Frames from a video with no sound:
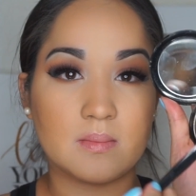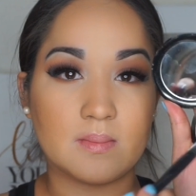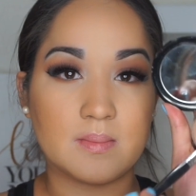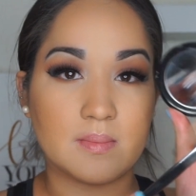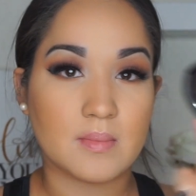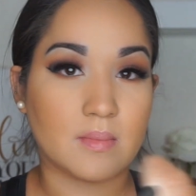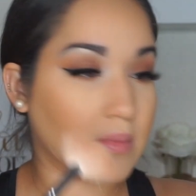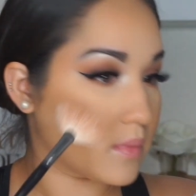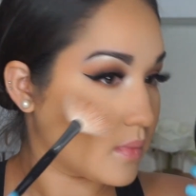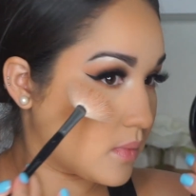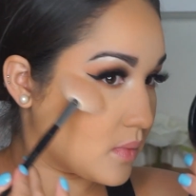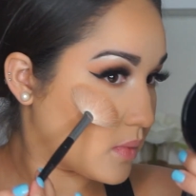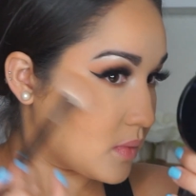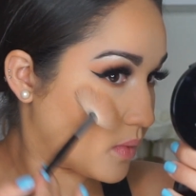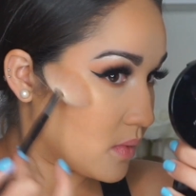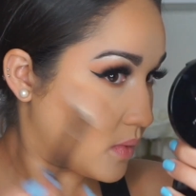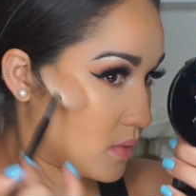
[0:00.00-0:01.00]
I'm using the
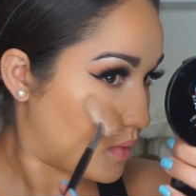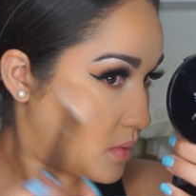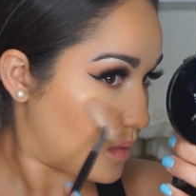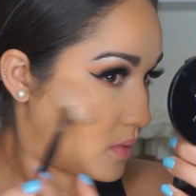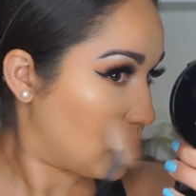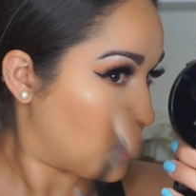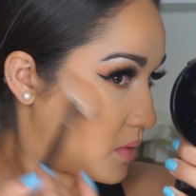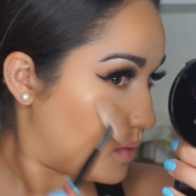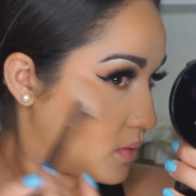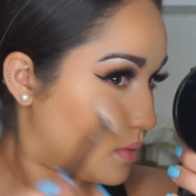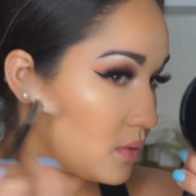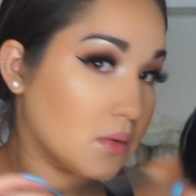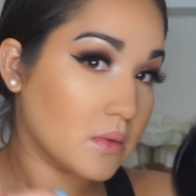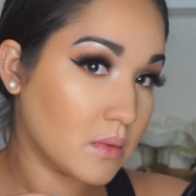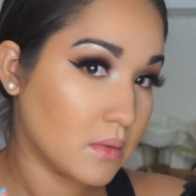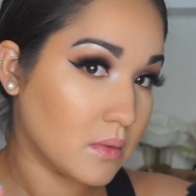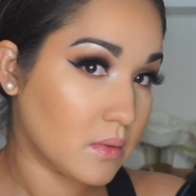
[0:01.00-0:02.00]
Makeup Forever Pro
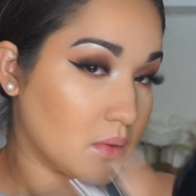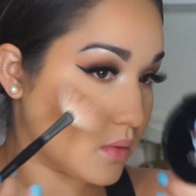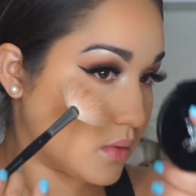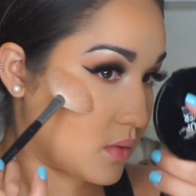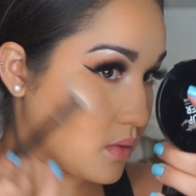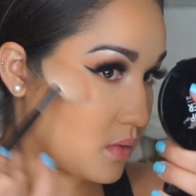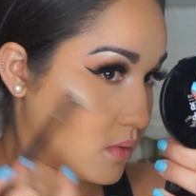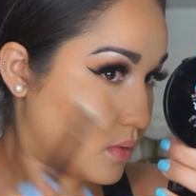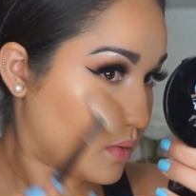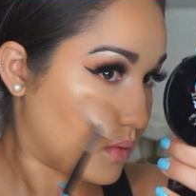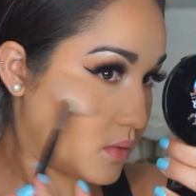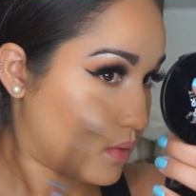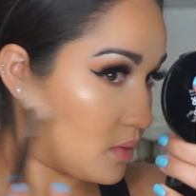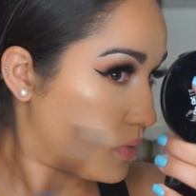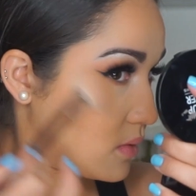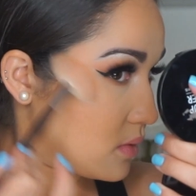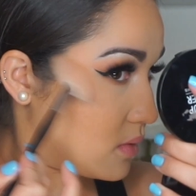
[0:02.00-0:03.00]
Fusion Highlighter
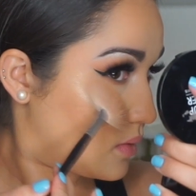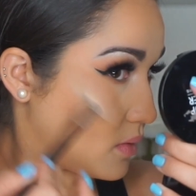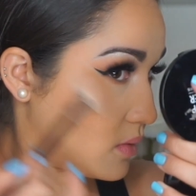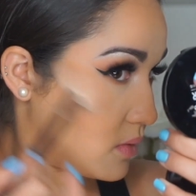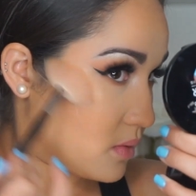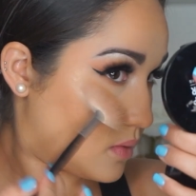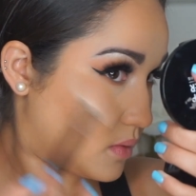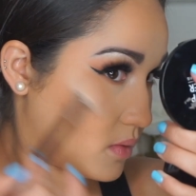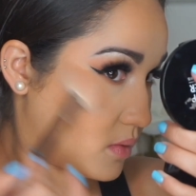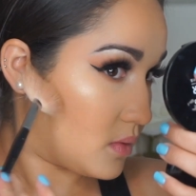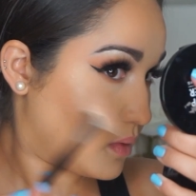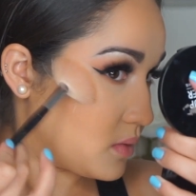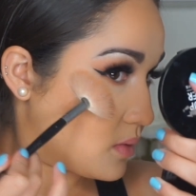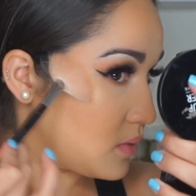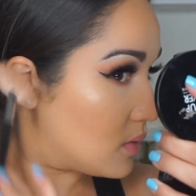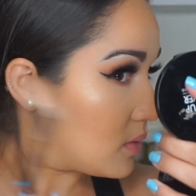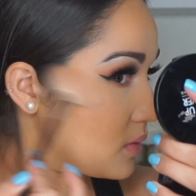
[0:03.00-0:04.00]
in the shade
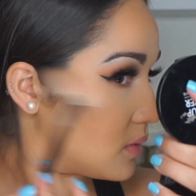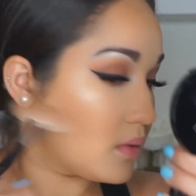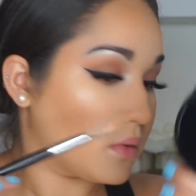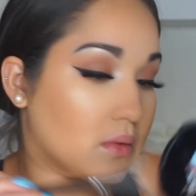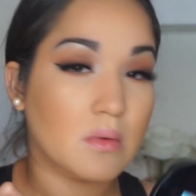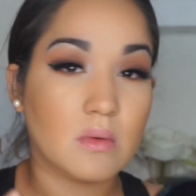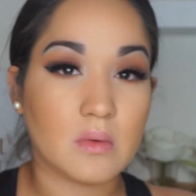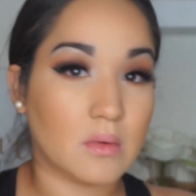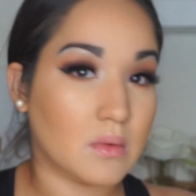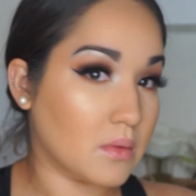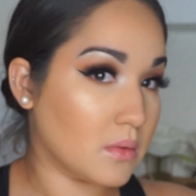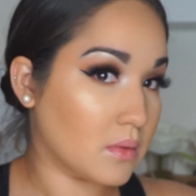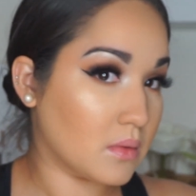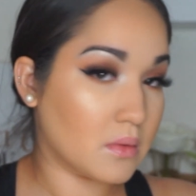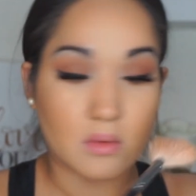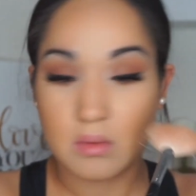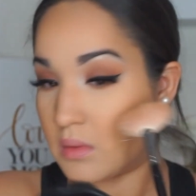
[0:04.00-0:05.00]
02, of
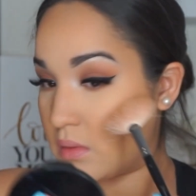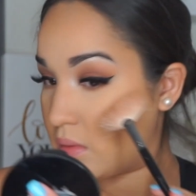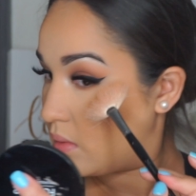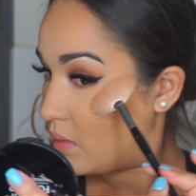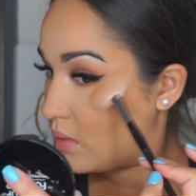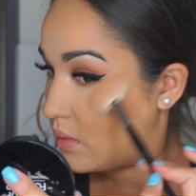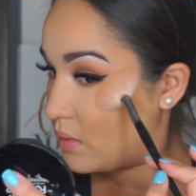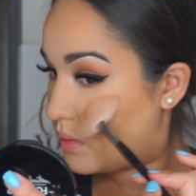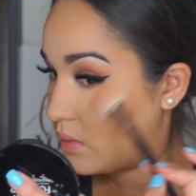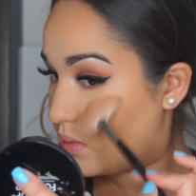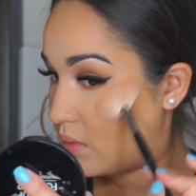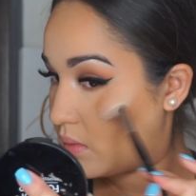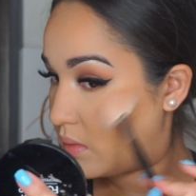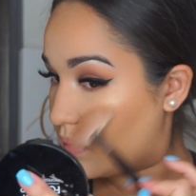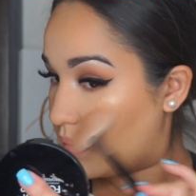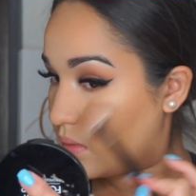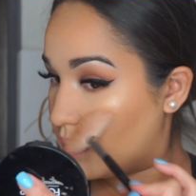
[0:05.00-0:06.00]
course.
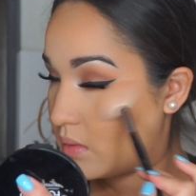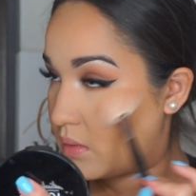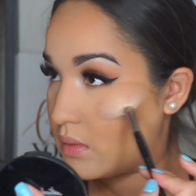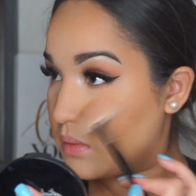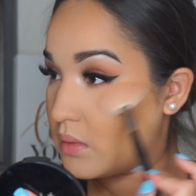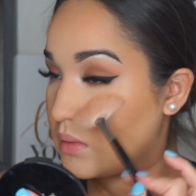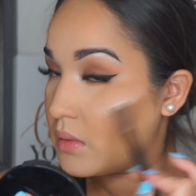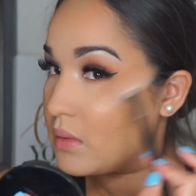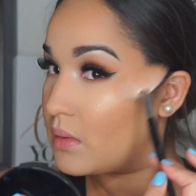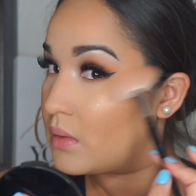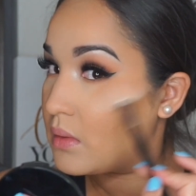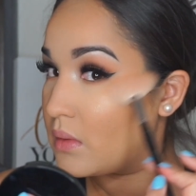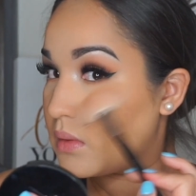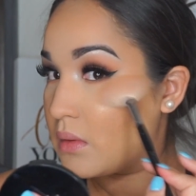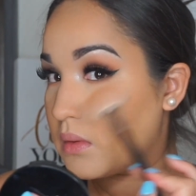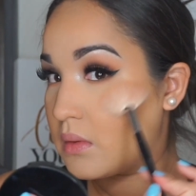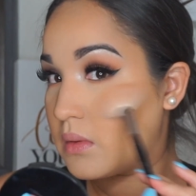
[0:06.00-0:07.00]
I love this
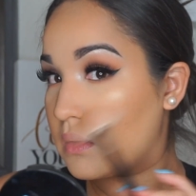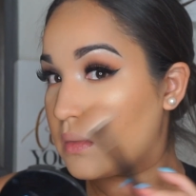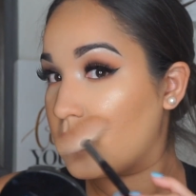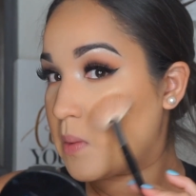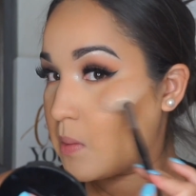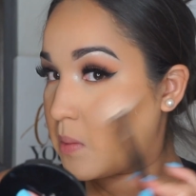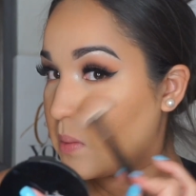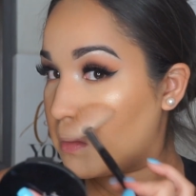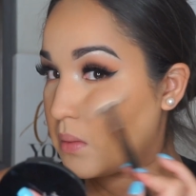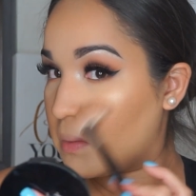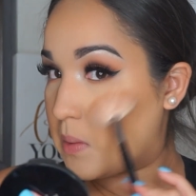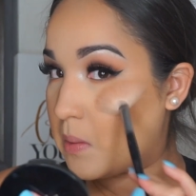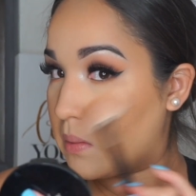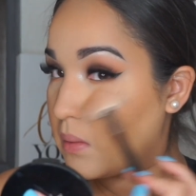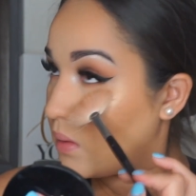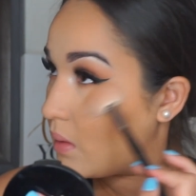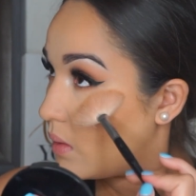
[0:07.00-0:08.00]
stuff. But
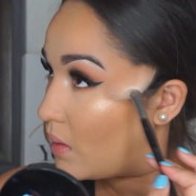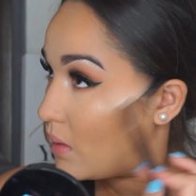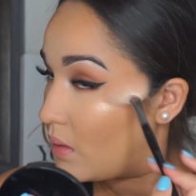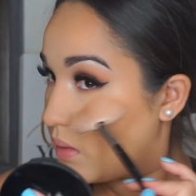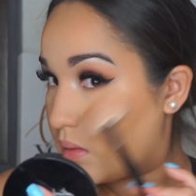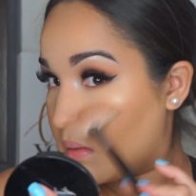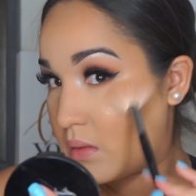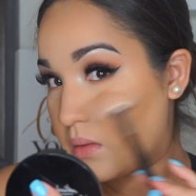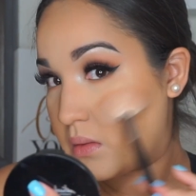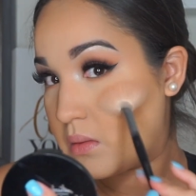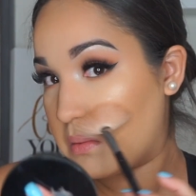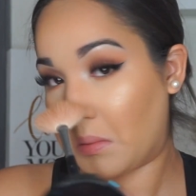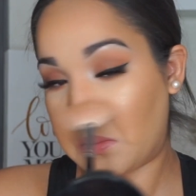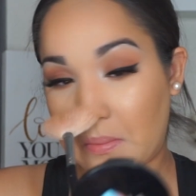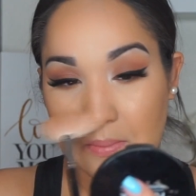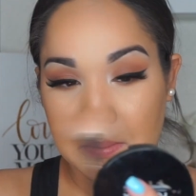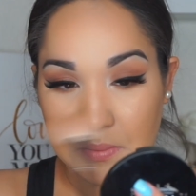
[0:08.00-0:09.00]
today, I actually
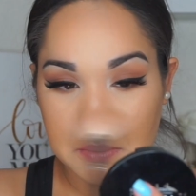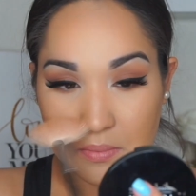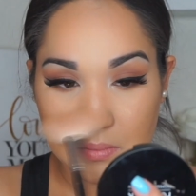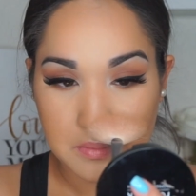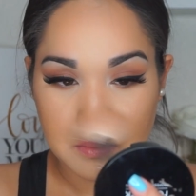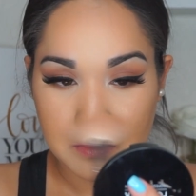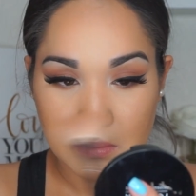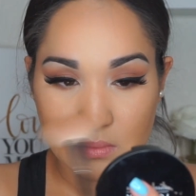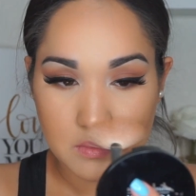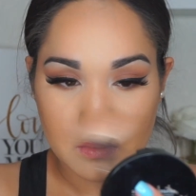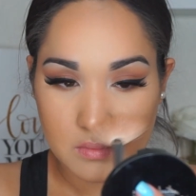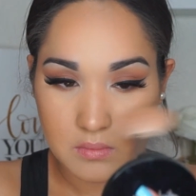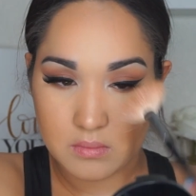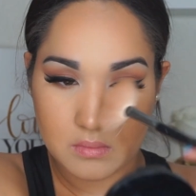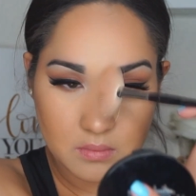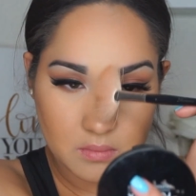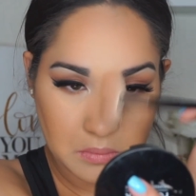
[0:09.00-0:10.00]
went in with the Artist
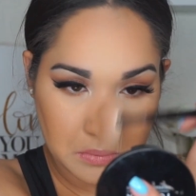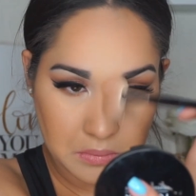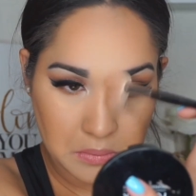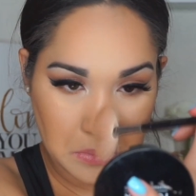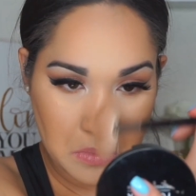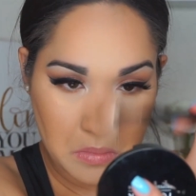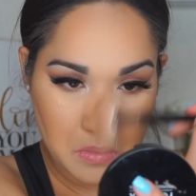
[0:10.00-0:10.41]
Couture